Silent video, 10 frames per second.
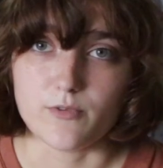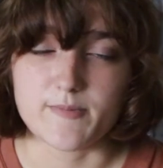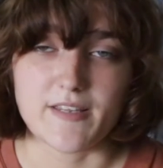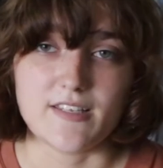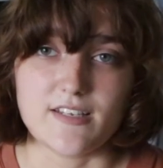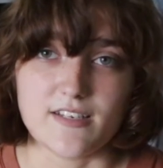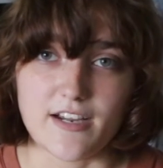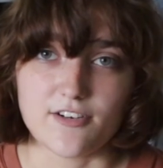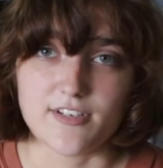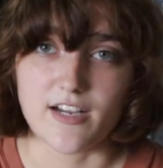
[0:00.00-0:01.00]
we spent the
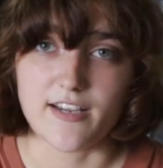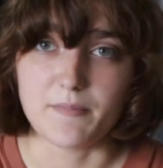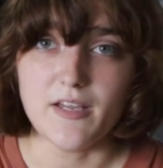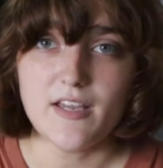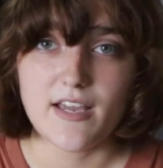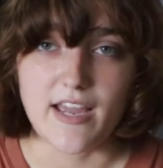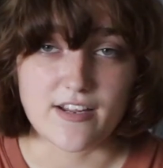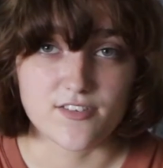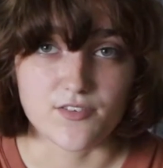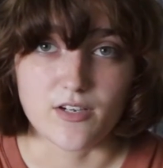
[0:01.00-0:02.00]
entire time
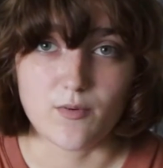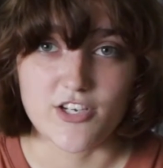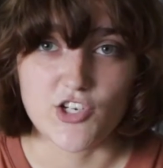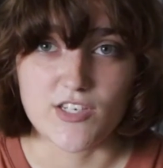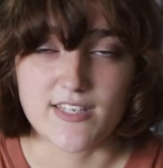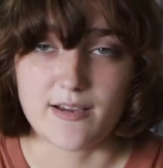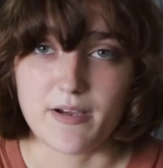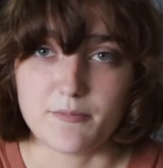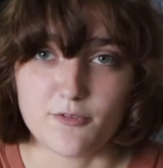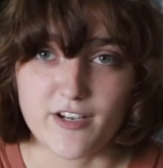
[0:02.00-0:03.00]
answering questions that
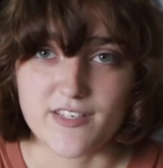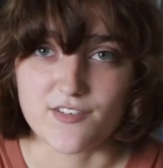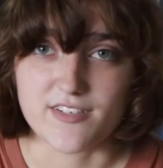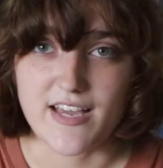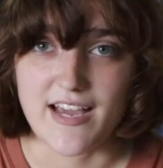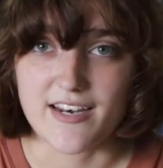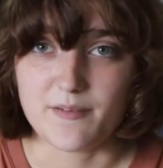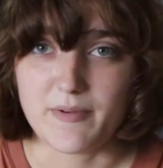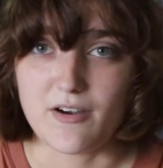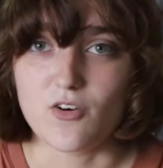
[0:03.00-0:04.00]
my professors had
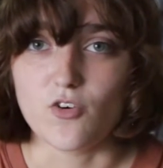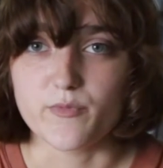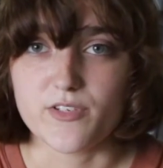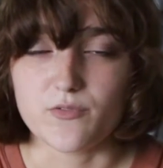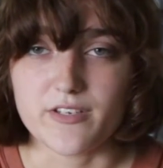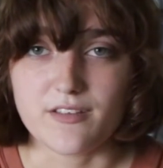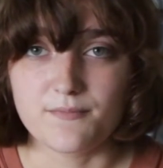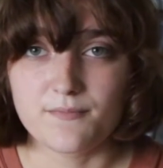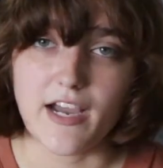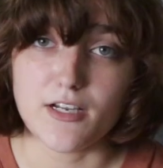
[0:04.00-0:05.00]
about homeschooling.
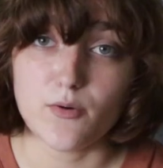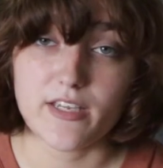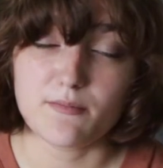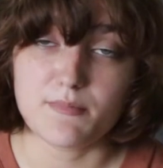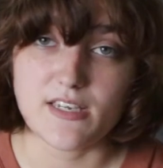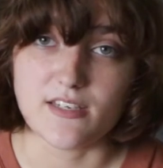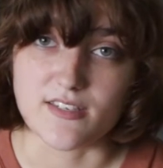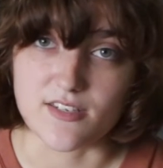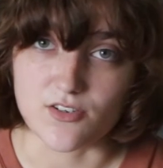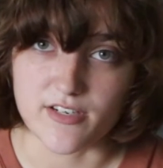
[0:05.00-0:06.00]
I know it can be
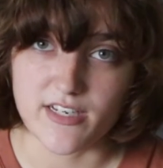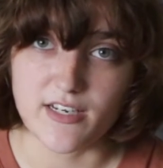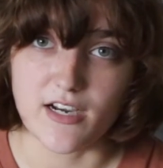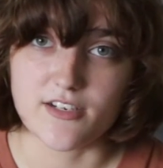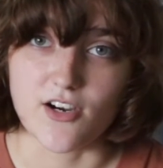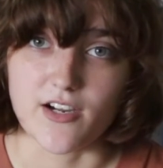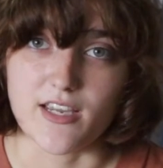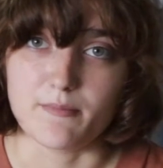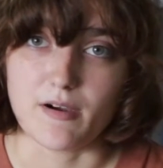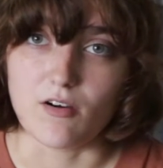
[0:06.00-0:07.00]
concerning not
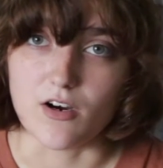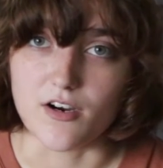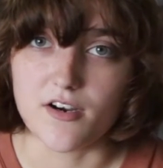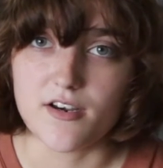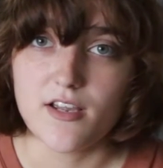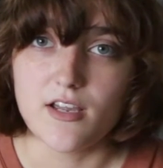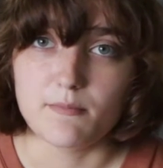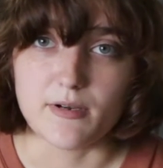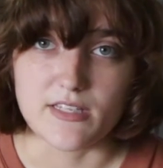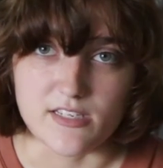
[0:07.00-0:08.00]
talking about art,
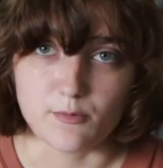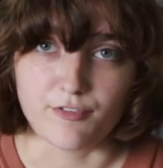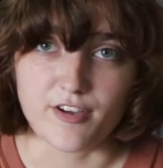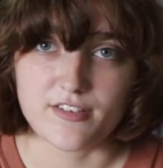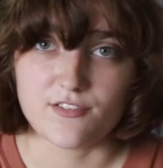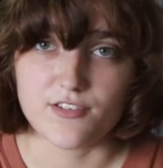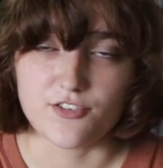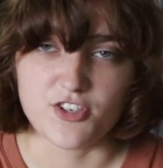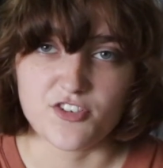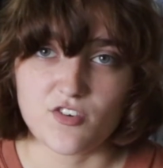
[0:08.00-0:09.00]
but these professors are
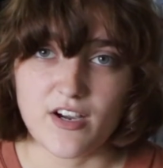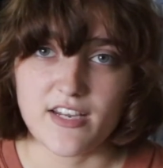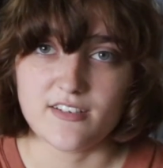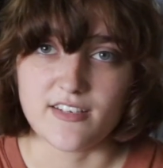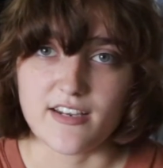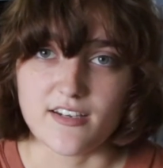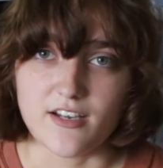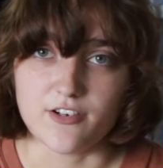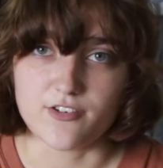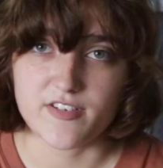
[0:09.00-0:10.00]
just trying to get an
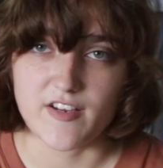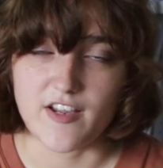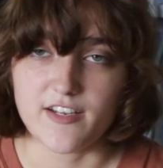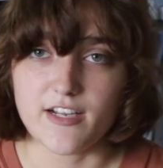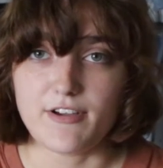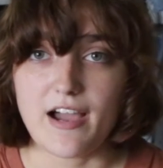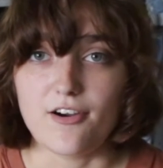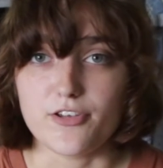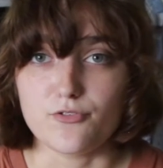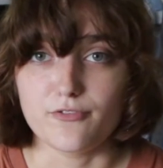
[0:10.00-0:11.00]
understanding of
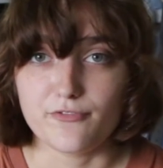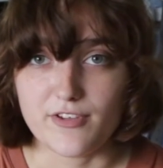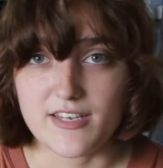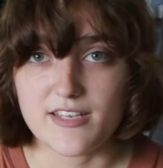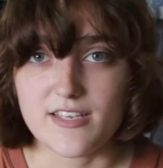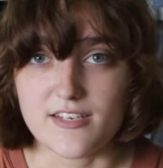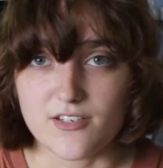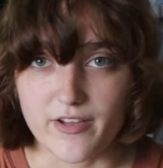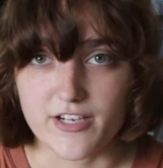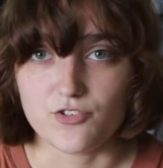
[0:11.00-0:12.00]
how you will fit
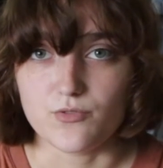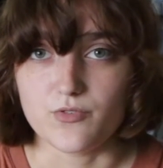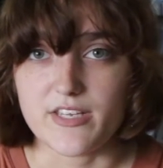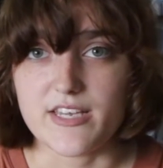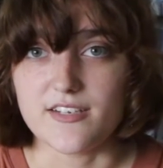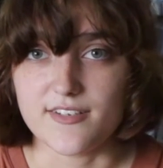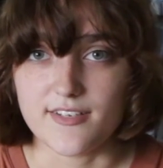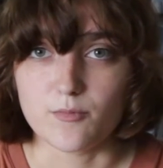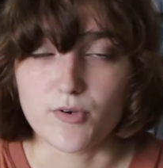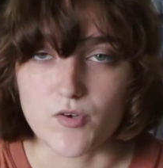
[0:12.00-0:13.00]
intellectually into
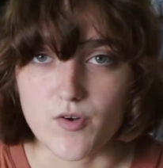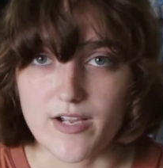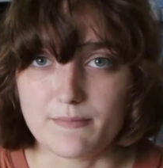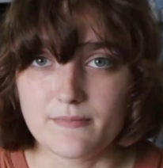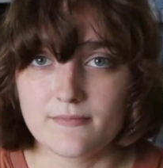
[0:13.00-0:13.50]
their program.